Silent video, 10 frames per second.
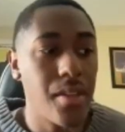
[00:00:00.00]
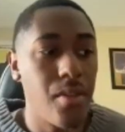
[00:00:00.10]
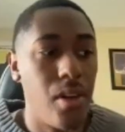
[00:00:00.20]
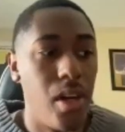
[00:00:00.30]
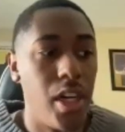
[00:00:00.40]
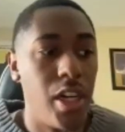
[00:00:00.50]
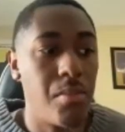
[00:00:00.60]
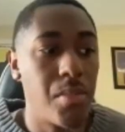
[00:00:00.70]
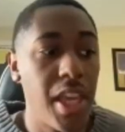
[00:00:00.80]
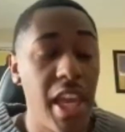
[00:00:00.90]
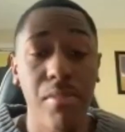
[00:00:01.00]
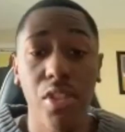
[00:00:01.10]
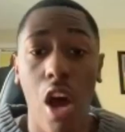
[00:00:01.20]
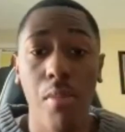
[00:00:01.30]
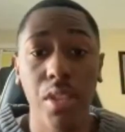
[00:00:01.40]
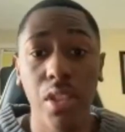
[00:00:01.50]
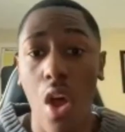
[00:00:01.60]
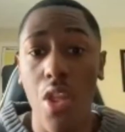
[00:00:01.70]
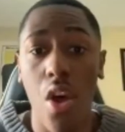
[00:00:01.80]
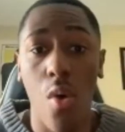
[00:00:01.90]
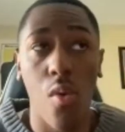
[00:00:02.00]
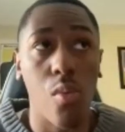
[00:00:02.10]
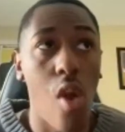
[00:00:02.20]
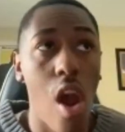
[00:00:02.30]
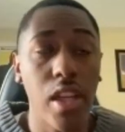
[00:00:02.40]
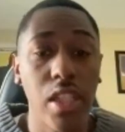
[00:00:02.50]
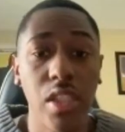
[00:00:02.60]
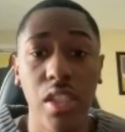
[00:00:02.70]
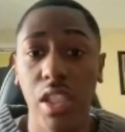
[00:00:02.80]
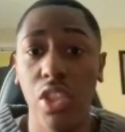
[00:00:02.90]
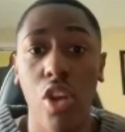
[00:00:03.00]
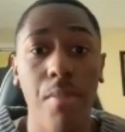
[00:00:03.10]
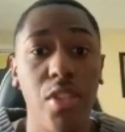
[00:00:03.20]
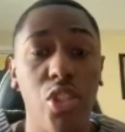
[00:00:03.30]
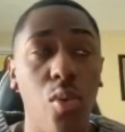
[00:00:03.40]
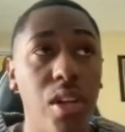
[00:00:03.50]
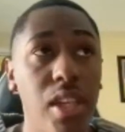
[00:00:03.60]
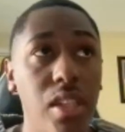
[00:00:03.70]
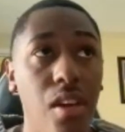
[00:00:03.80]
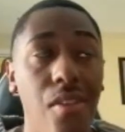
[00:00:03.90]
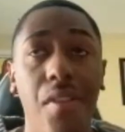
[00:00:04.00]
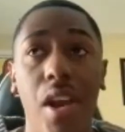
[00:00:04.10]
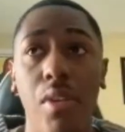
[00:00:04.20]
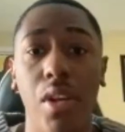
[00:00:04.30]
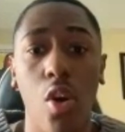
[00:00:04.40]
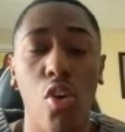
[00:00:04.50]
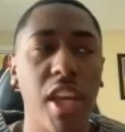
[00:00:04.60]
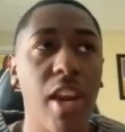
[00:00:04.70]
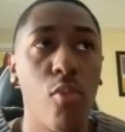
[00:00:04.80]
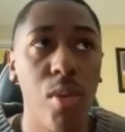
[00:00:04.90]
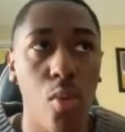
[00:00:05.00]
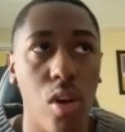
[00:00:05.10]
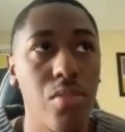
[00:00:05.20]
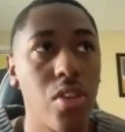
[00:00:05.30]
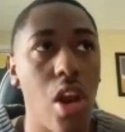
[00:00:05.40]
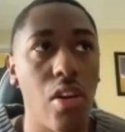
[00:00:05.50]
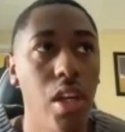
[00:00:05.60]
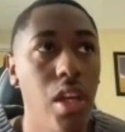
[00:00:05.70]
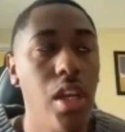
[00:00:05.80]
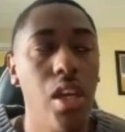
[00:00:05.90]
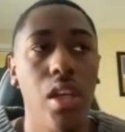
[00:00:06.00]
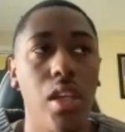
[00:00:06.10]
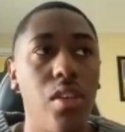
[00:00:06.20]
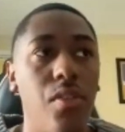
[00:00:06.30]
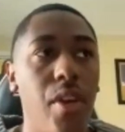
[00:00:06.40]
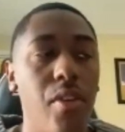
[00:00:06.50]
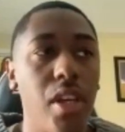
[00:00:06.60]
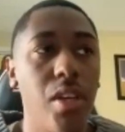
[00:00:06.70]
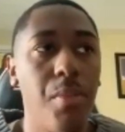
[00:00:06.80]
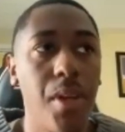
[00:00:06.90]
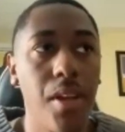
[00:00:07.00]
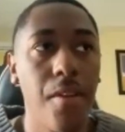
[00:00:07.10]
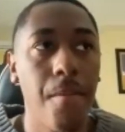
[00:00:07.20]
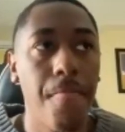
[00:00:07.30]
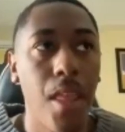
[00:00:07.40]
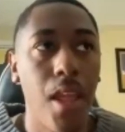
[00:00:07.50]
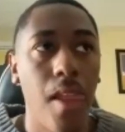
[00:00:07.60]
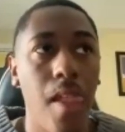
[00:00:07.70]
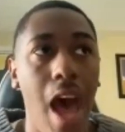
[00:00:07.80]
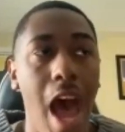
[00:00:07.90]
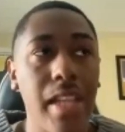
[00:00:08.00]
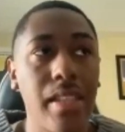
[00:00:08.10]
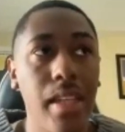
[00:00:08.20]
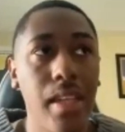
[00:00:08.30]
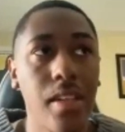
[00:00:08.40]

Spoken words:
Cam Thompson on the Rockets, he dropped the 20th. Cam Whitmore, I'm sorry. A very good pick. I think